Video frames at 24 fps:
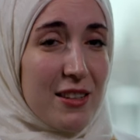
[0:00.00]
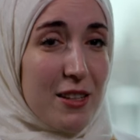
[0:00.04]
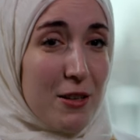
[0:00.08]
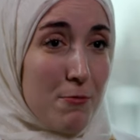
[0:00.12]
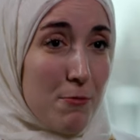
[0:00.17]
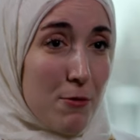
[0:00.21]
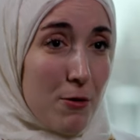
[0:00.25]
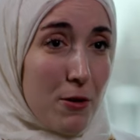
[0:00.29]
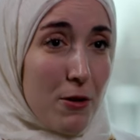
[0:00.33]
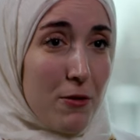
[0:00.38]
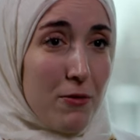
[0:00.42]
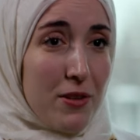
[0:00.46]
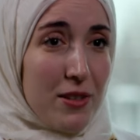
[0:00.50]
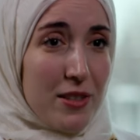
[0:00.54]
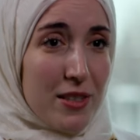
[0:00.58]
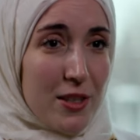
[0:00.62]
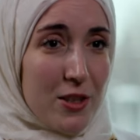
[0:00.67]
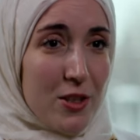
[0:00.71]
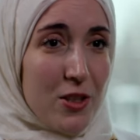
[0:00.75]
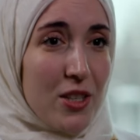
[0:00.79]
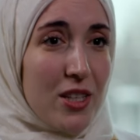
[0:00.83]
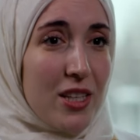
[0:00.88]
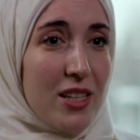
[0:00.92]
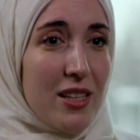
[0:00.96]
they're both
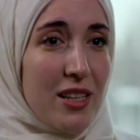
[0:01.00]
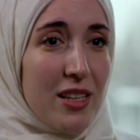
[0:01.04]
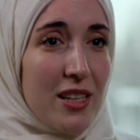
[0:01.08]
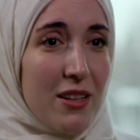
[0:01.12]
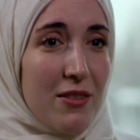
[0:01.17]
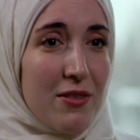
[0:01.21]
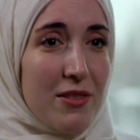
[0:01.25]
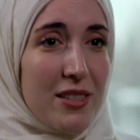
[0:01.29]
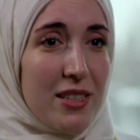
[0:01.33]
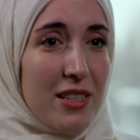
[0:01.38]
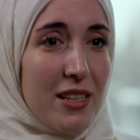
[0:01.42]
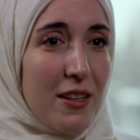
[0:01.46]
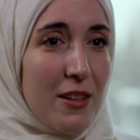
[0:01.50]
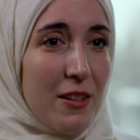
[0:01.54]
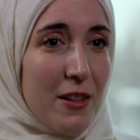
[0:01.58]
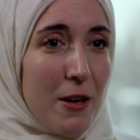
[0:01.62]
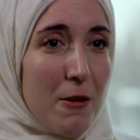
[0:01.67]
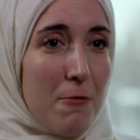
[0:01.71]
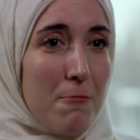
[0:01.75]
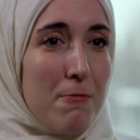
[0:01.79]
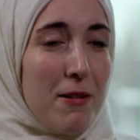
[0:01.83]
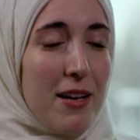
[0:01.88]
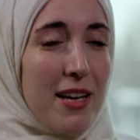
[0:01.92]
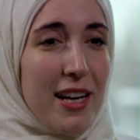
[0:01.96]
physicians, and I've seen
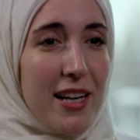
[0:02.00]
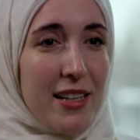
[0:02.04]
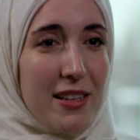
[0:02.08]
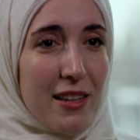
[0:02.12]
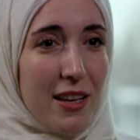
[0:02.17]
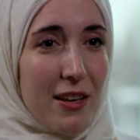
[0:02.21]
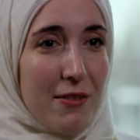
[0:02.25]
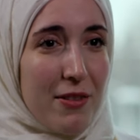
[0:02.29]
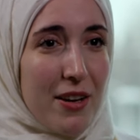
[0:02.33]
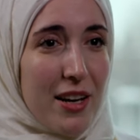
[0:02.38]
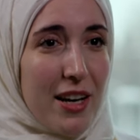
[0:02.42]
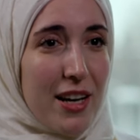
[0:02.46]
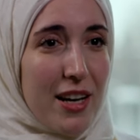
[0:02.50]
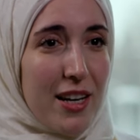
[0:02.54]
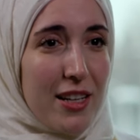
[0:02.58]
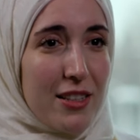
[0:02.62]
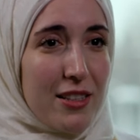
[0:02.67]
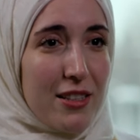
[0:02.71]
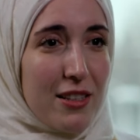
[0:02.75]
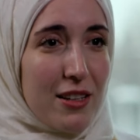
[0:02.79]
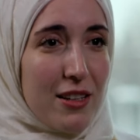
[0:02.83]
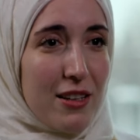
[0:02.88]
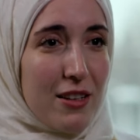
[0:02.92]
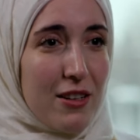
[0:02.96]
the impact they've
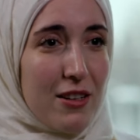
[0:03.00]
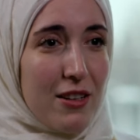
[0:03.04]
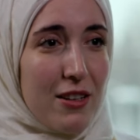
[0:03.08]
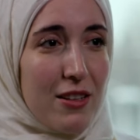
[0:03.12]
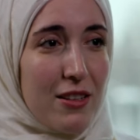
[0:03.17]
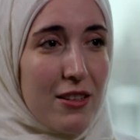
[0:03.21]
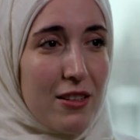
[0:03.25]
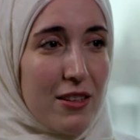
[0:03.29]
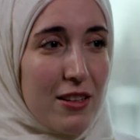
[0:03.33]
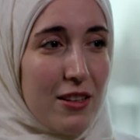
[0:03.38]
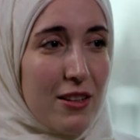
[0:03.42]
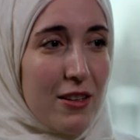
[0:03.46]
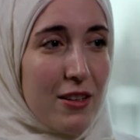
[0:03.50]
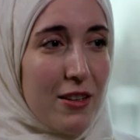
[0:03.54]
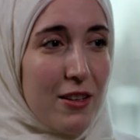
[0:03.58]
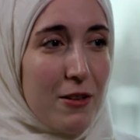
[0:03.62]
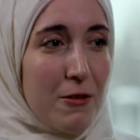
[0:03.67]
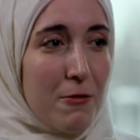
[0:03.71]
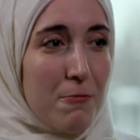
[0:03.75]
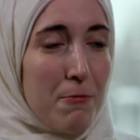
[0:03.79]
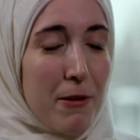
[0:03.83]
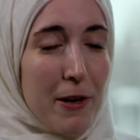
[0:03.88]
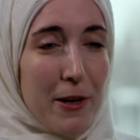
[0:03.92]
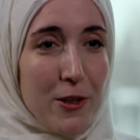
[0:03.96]
had on
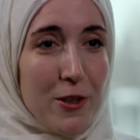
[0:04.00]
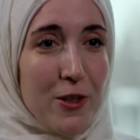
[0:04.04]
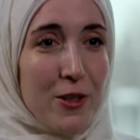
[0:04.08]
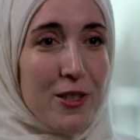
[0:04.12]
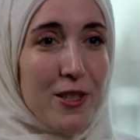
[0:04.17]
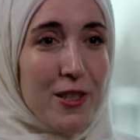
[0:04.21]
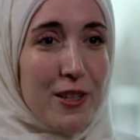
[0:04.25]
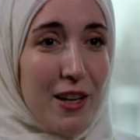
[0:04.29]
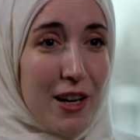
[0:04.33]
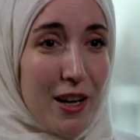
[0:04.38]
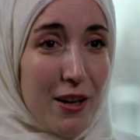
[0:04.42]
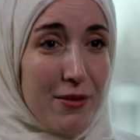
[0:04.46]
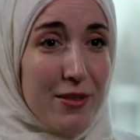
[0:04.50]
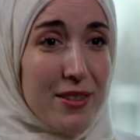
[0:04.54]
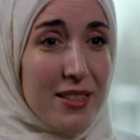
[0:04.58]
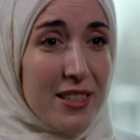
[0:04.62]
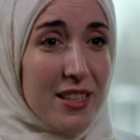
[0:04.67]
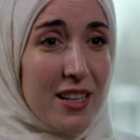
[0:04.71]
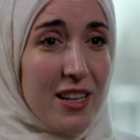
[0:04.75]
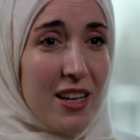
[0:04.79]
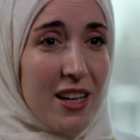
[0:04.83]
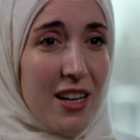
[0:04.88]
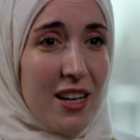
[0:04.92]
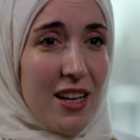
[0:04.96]
their patients'
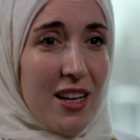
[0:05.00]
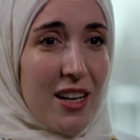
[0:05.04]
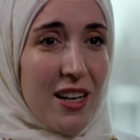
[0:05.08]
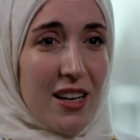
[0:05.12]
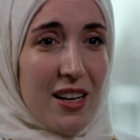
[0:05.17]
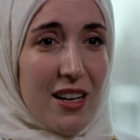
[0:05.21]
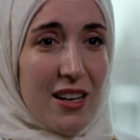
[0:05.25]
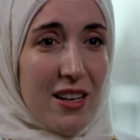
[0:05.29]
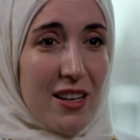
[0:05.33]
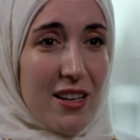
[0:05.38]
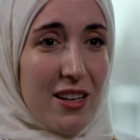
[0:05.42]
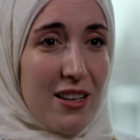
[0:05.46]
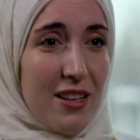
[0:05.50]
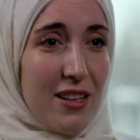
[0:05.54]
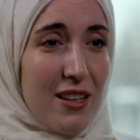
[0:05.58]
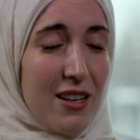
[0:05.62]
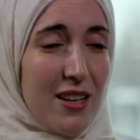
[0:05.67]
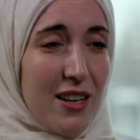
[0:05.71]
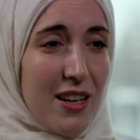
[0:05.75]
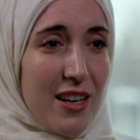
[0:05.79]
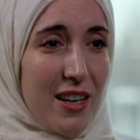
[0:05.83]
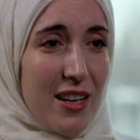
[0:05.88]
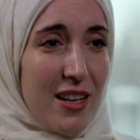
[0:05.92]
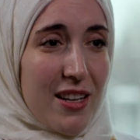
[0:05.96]
lives.
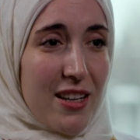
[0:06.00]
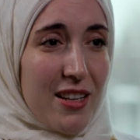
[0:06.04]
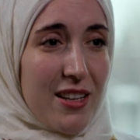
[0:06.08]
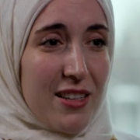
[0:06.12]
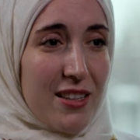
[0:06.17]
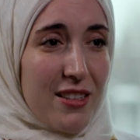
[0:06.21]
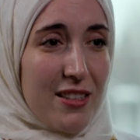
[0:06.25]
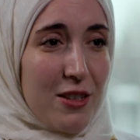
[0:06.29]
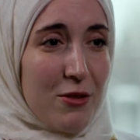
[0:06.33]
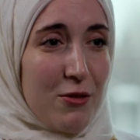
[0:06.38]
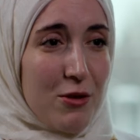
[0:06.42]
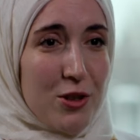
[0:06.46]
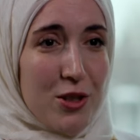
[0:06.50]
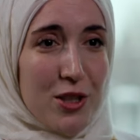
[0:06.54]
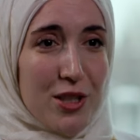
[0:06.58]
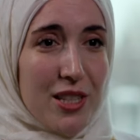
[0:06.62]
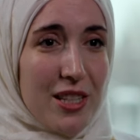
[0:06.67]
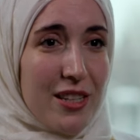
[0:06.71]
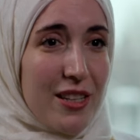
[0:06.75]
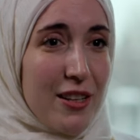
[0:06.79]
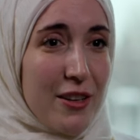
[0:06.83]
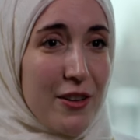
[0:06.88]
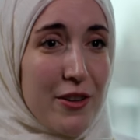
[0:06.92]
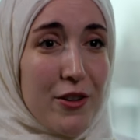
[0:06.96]
Uh, and it was
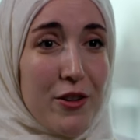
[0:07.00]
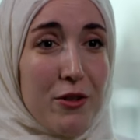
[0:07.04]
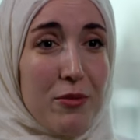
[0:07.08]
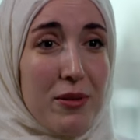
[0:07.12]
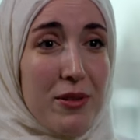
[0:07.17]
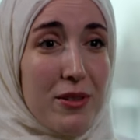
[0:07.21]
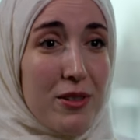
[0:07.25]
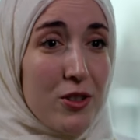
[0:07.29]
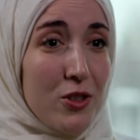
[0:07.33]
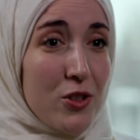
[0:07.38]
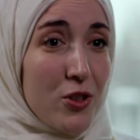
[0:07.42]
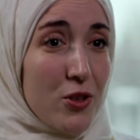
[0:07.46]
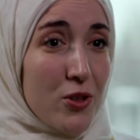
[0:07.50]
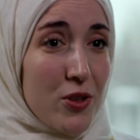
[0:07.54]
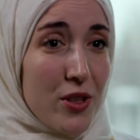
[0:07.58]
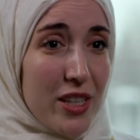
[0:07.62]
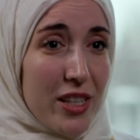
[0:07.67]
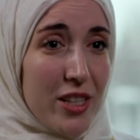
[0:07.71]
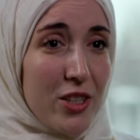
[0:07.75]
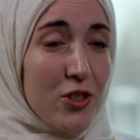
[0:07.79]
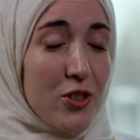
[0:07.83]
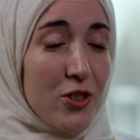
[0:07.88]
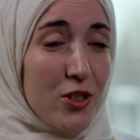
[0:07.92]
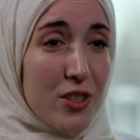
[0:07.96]
just an incredible
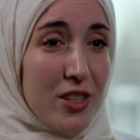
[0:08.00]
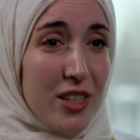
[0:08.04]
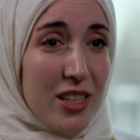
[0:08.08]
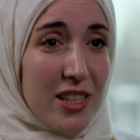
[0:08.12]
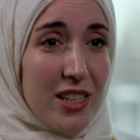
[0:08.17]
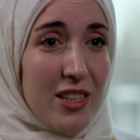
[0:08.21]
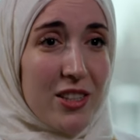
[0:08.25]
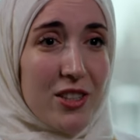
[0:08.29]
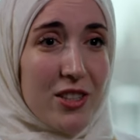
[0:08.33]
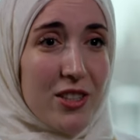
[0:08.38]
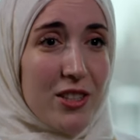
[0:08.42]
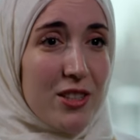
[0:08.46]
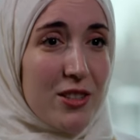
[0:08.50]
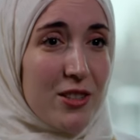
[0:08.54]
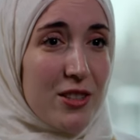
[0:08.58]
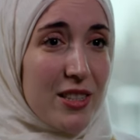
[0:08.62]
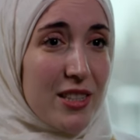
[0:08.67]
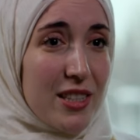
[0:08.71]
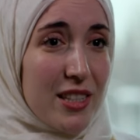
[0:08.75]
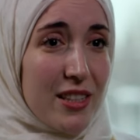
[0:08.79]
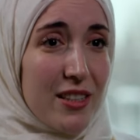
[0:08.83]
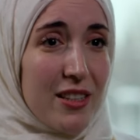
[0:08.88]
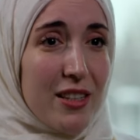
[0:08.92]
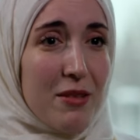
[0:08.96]
journey, journey just to
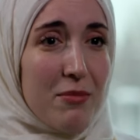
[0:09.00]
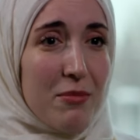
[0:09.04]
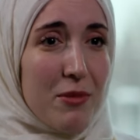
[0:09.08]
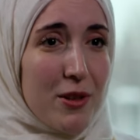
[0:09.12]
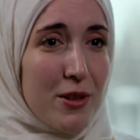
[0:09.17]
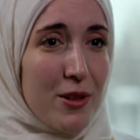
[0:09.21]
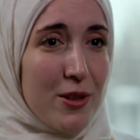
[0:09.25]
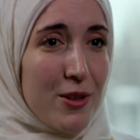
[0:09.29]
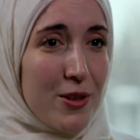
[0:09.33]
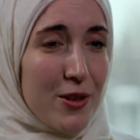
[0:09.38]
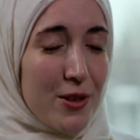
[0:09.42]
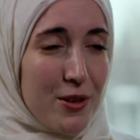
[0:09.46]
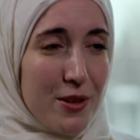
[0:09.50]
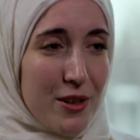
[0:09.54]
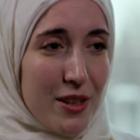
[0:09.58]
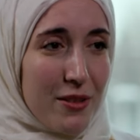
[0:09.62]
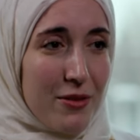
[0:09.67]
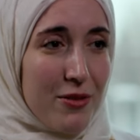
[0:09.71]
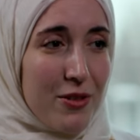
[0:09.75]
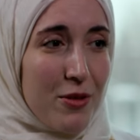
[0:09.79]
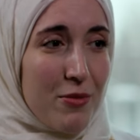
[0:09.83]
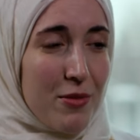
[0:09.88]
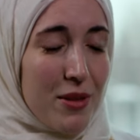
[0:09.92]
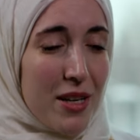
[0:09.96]
see them and learning
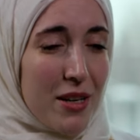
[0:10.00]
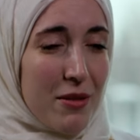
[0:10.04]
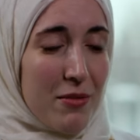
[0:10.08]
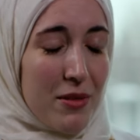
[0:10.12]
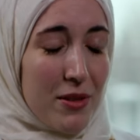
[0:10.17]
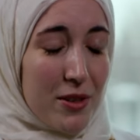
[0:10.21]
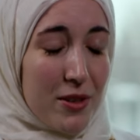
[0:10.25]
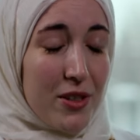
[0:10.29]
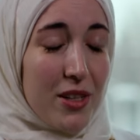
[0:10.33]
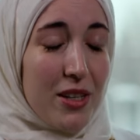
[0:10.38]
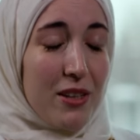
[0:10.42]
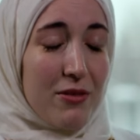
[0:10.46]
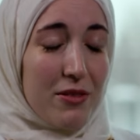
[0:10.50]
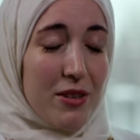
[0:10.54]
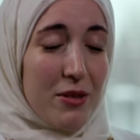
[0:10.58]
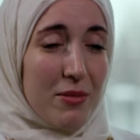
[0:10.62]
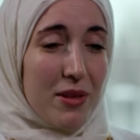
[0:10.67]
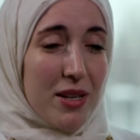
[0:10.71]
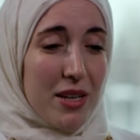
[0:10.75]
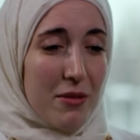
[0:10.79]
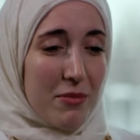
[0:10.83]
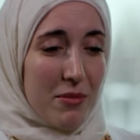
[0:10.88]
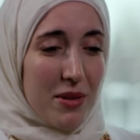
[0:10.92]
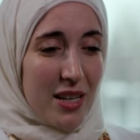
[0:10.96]
from them, learning
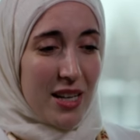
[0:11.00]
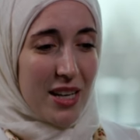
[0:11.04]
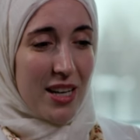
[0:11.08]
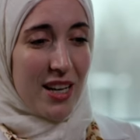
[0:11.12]
from them.